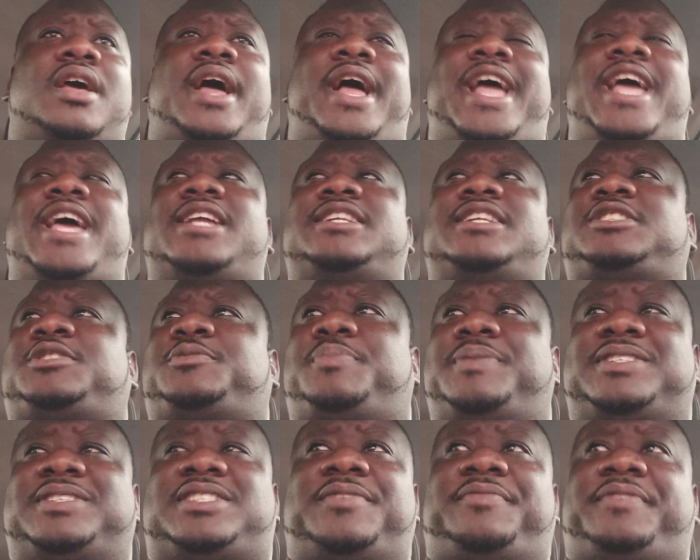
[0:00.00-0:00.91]
And
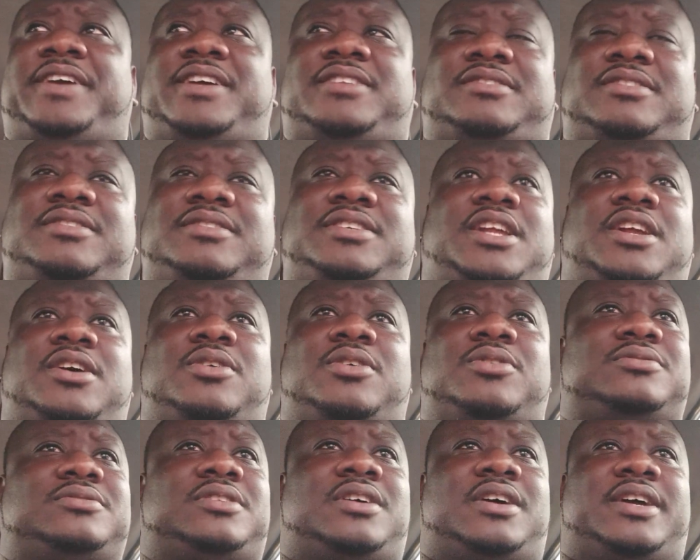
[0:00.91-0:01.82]
specific,
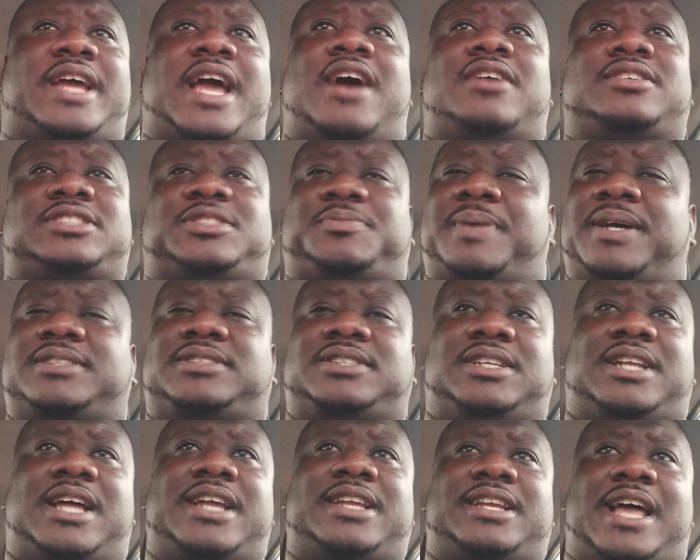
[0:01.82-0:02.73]
accounts,
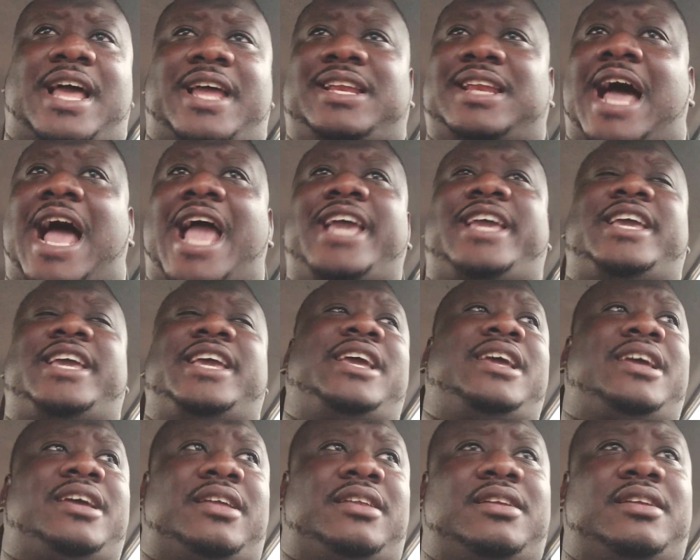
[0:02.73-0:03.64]
especially like
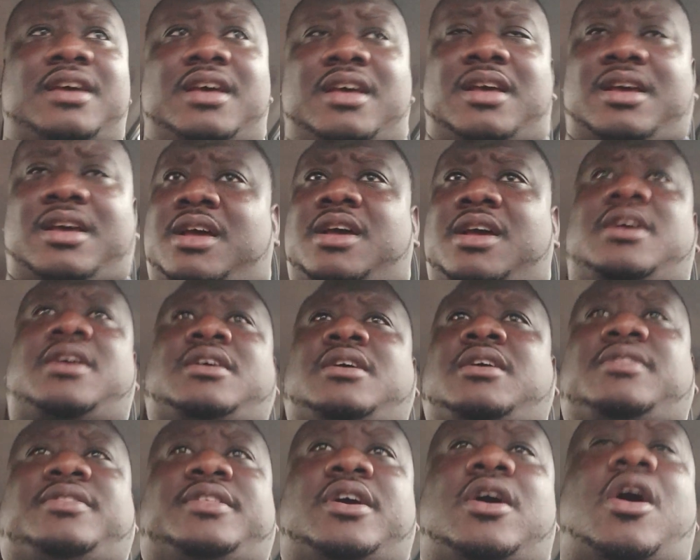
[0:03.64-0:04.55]
Nike, and
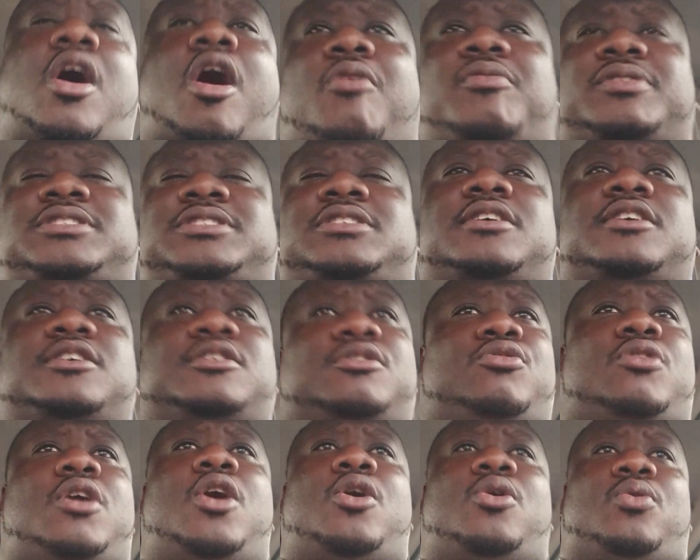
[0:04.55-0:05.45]
they're always going to
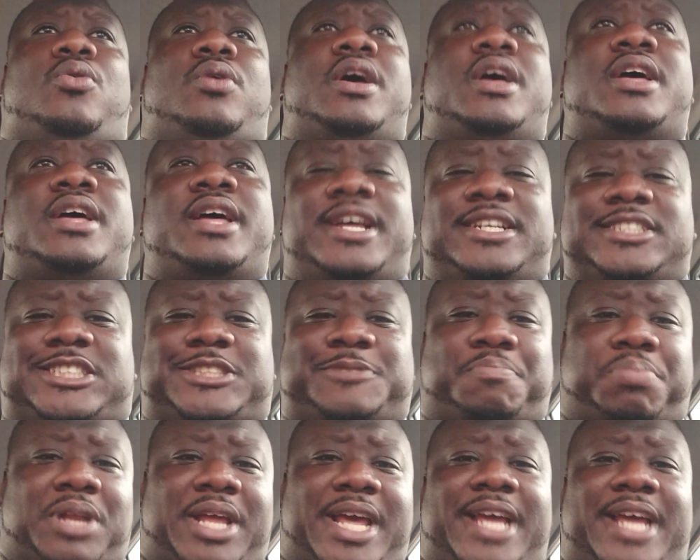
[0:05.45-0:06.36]
grow and
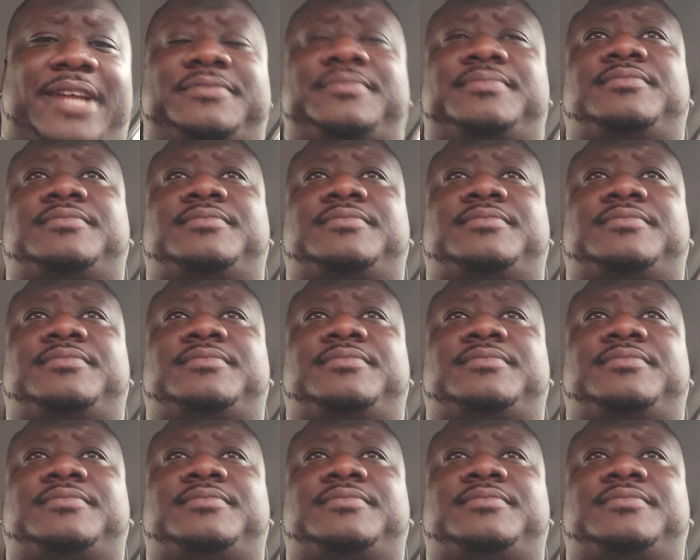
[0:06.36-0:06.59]
split.